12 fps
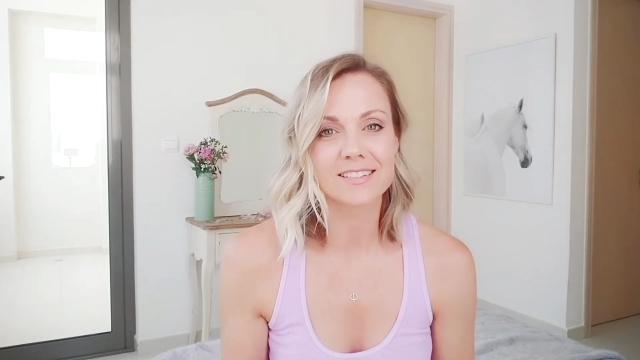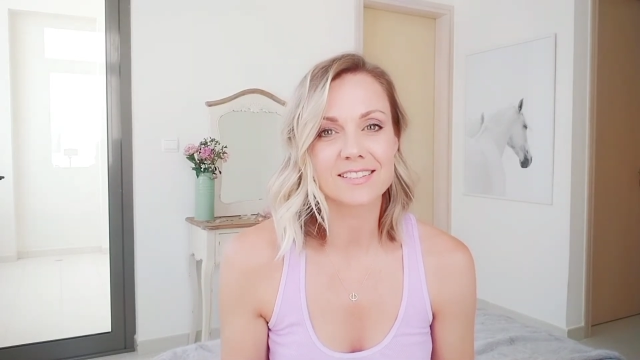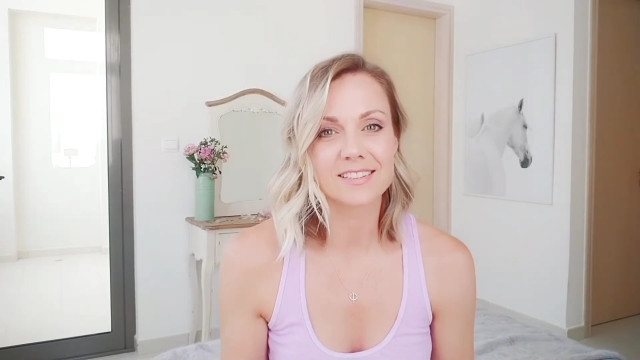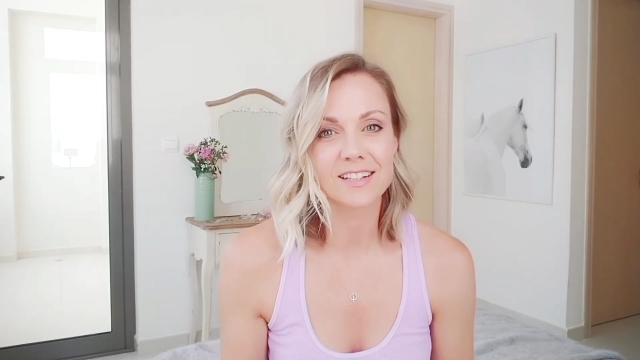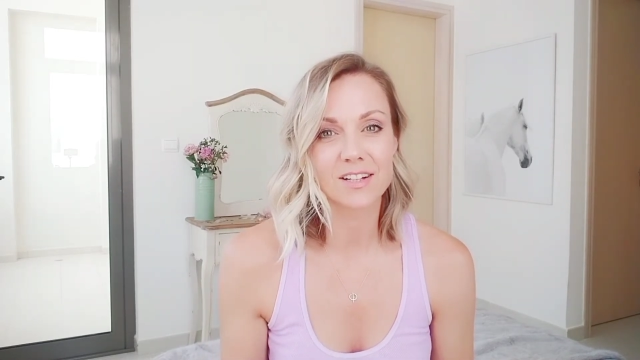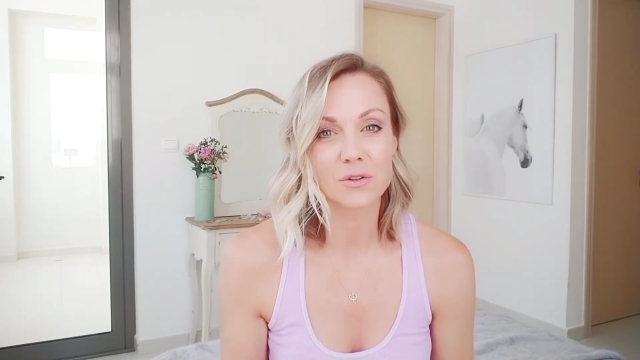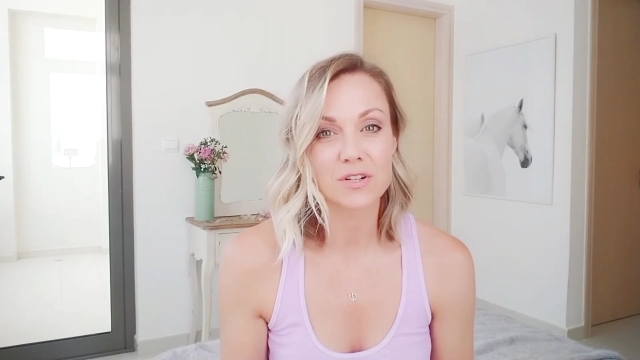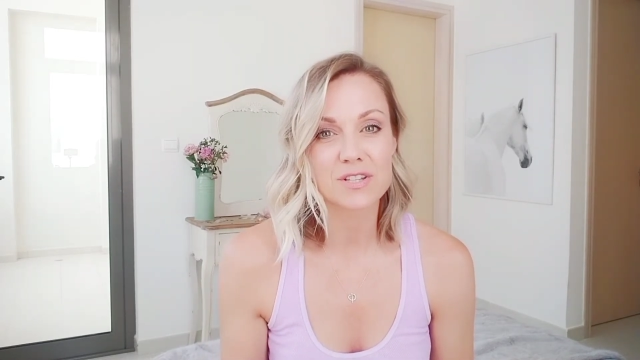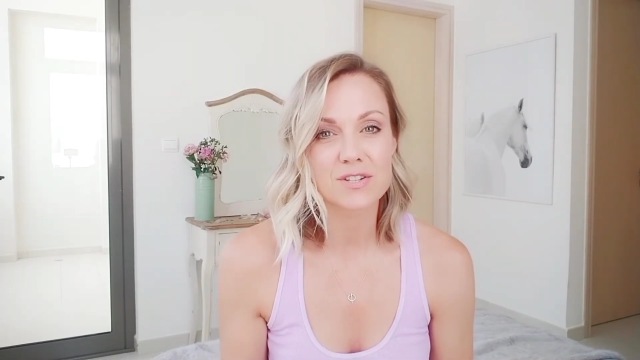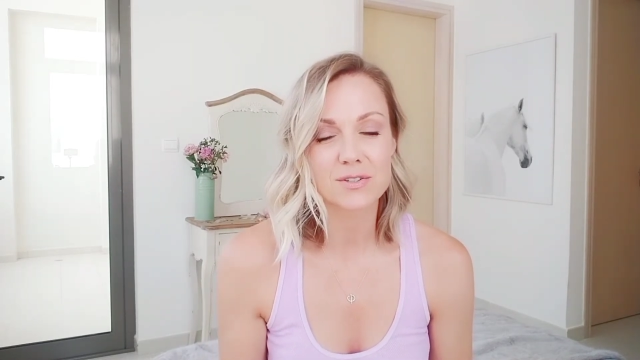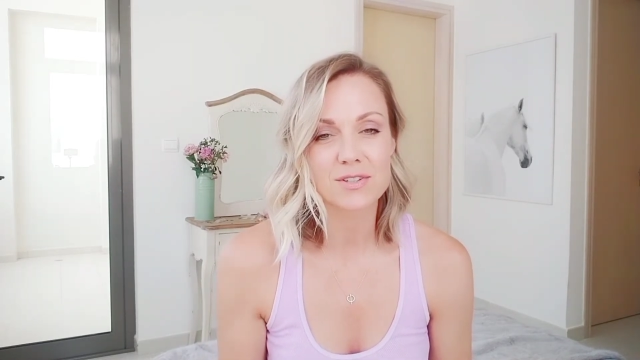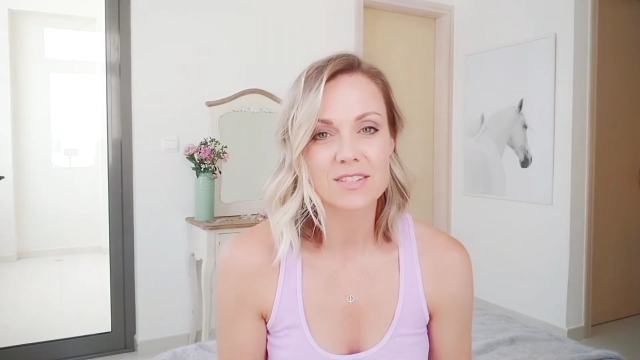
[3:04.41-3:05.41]
little
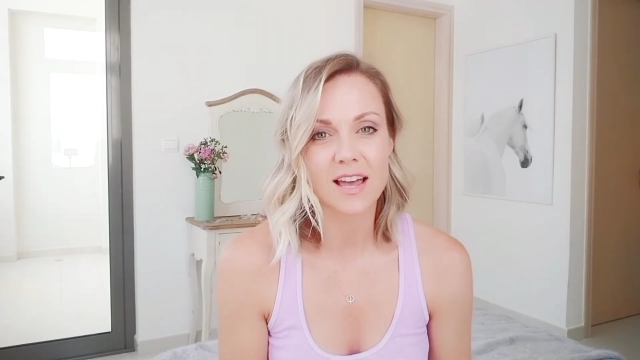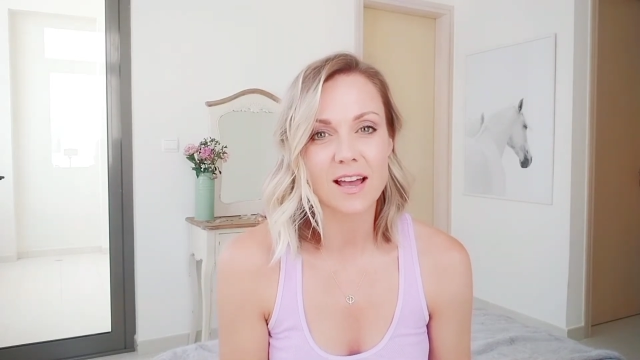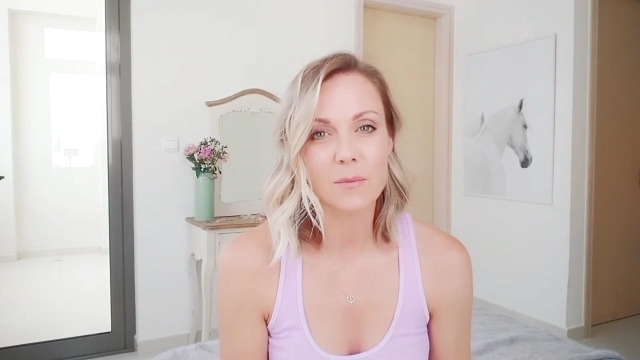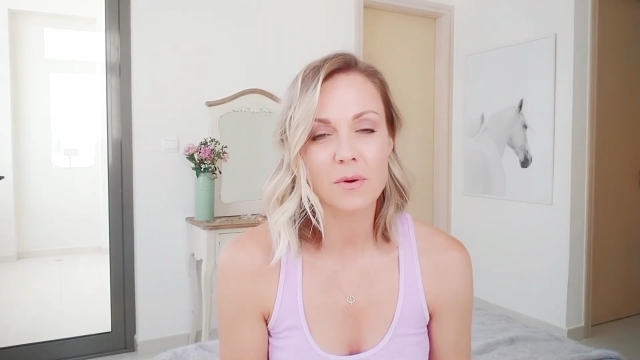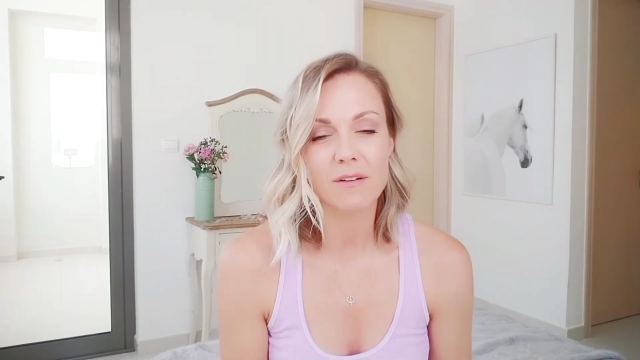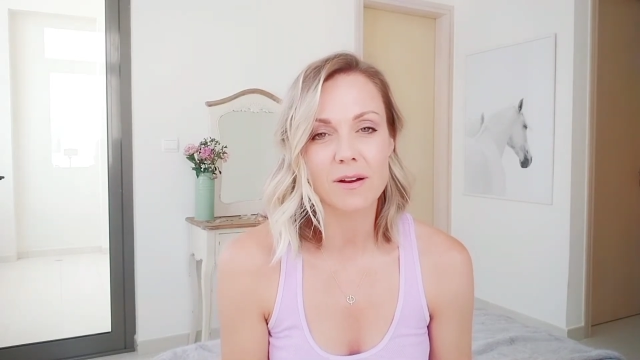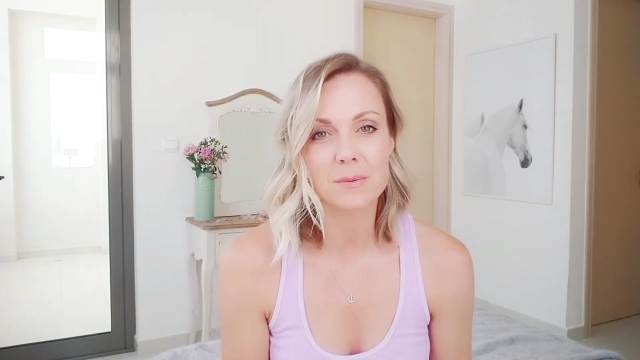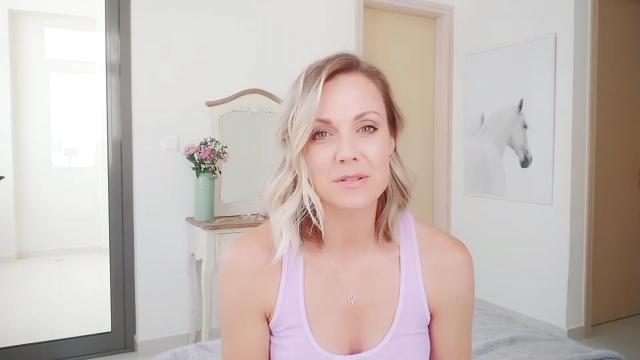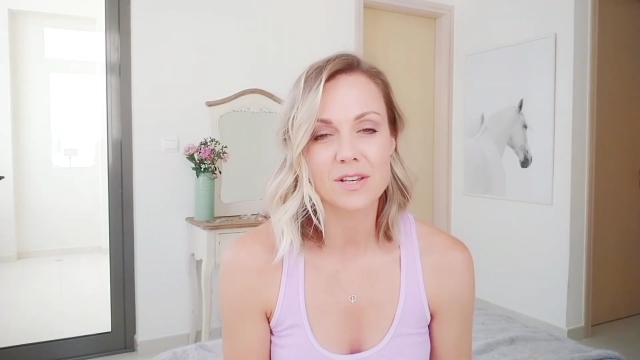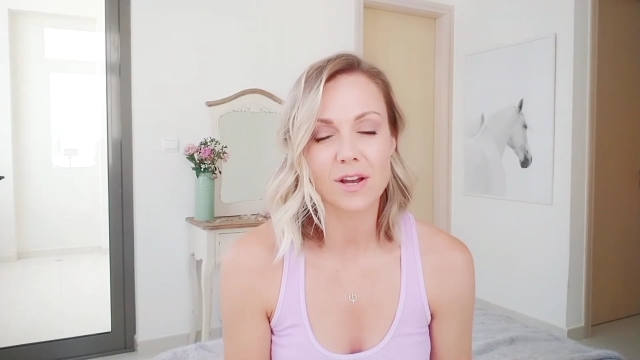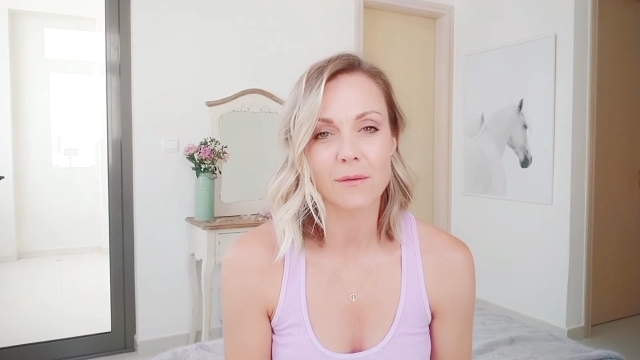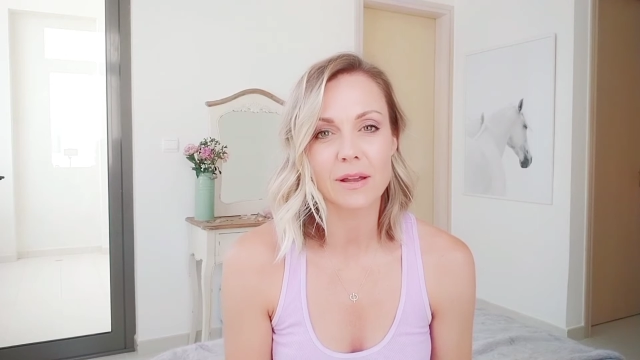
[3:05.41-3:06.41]
crystals there where I was
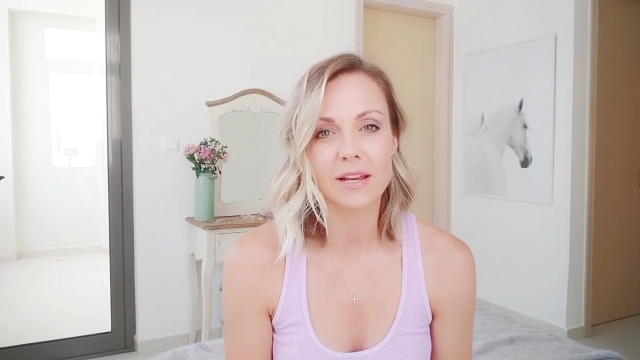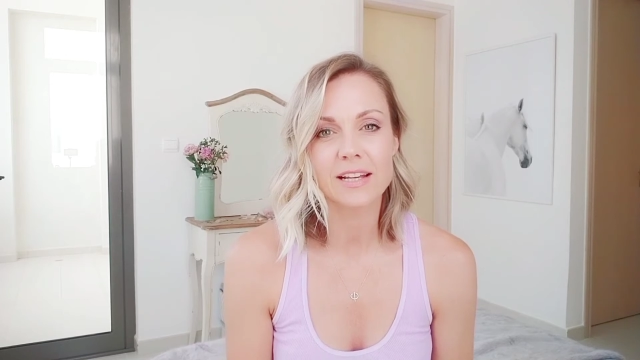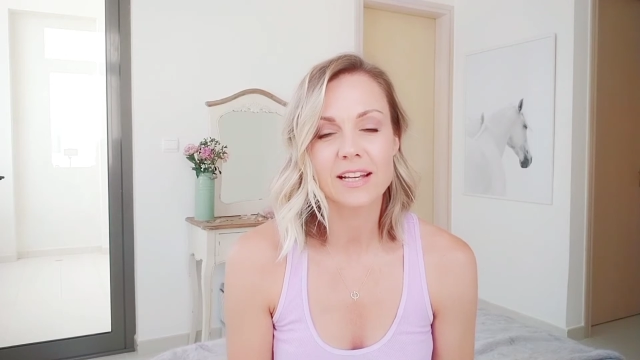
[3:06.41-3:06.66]
going,